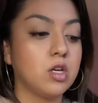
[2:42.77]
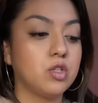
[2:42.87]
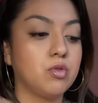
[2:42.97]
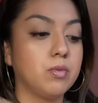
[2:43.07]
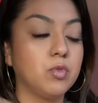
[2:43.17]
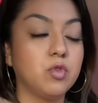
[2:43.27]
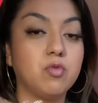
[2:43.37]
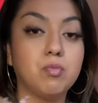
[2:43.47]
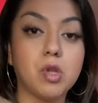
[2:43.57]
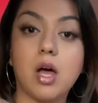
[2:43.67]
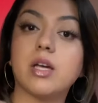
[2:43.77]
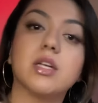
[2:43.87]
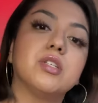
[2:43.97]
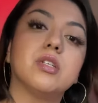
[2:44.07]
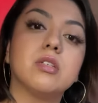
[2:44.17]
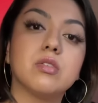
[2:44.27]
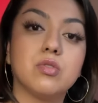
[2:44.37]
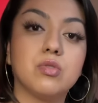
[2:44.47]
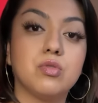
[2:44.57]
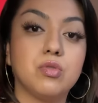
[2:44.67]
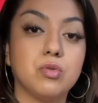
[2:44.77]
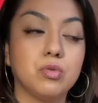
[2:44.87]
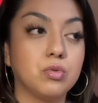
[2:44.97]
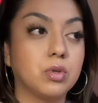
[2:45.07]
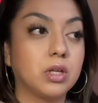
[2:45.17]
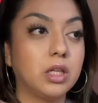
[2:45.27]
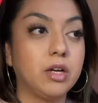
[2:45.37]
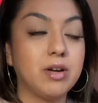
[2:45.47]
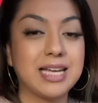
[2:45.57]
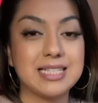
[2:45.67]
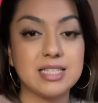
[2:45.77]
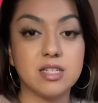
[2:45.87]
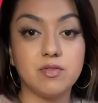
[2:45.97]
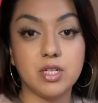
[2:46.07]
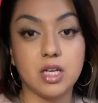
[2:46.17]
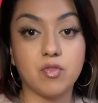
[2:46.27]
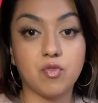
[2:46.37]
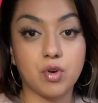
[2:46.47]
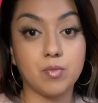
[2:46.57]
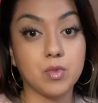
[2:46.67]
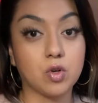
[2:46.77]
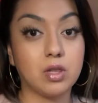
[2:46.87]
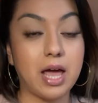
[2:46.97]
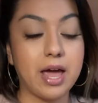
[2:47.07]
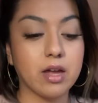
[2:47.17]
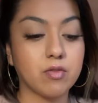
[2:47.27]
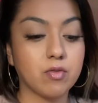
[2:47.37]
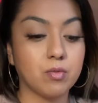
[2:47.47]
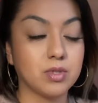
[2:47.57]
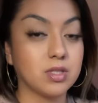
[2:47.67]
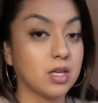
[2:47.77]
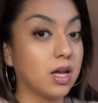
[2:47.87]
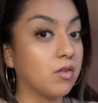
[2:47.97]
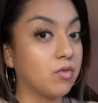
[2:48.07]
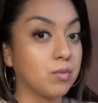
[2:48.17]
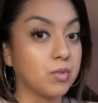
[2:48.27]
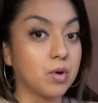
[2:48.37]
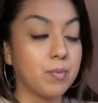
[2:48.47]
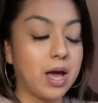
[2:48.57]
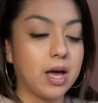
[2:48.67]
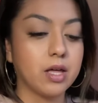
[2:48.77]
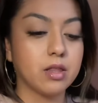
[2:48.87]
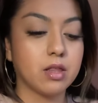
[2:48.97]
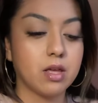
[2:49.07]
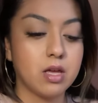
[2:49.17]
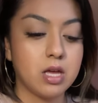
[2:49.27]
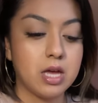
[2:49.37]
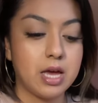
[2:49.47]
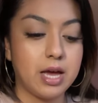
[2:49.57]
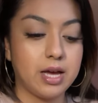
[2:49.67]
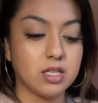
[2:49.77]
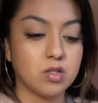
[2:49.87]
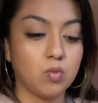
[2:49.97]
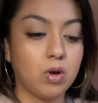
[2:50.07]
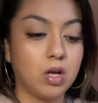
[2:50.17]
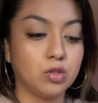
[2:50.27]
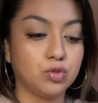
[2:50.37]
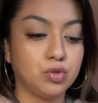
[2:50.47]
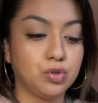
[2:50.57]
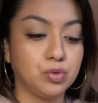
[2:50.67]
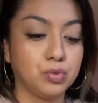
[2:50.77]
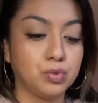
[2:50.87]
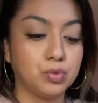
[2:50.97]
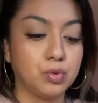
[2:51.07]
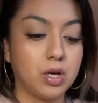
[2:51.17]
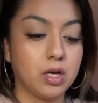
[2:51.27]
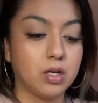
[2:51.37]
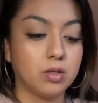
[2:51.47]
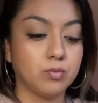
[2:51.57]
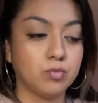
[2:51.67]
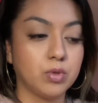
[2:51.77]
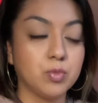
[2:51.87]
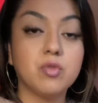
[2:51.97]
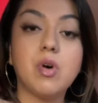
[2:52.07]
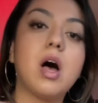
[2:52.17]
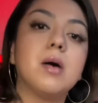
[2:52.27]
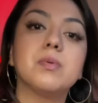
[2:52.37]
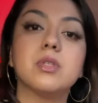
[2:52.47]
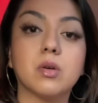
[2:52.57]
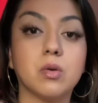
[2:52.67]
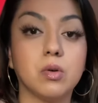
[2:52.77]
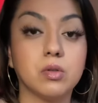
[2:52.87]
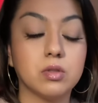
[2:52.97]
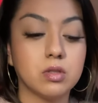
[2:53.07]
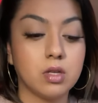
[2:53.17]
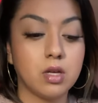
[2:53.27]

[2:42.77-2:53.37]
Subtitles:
to remove blockages, to clear negativity from your life, once again, from your path, as well to remove obstacles.